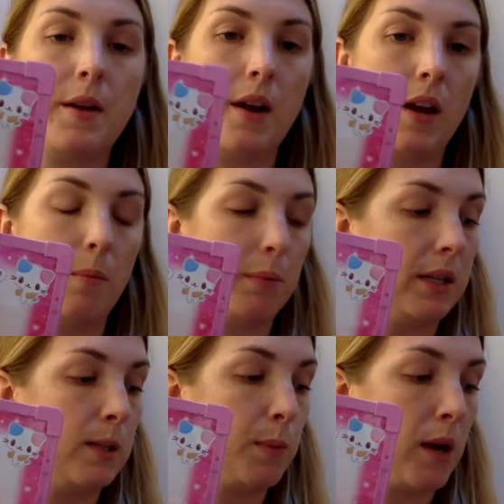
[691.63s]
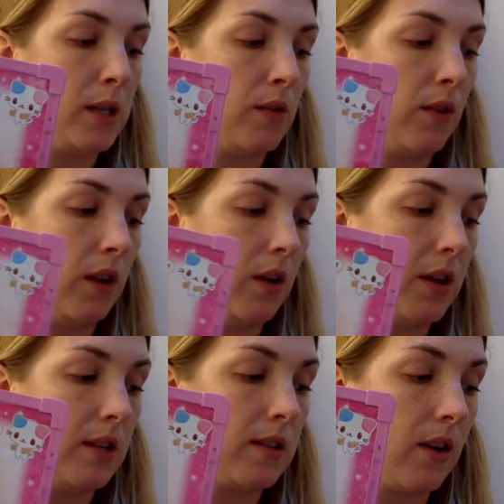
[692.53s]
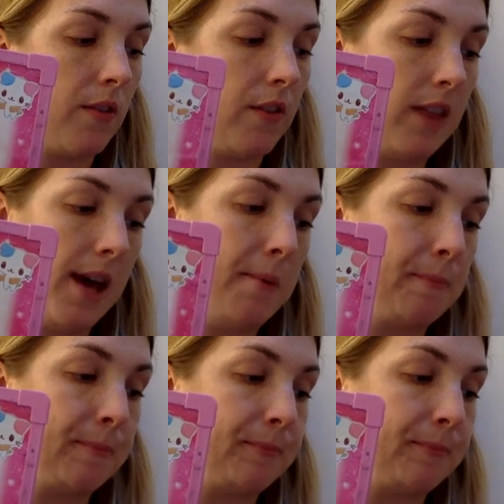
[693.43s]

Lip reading: All right, please pause the video and solve for that.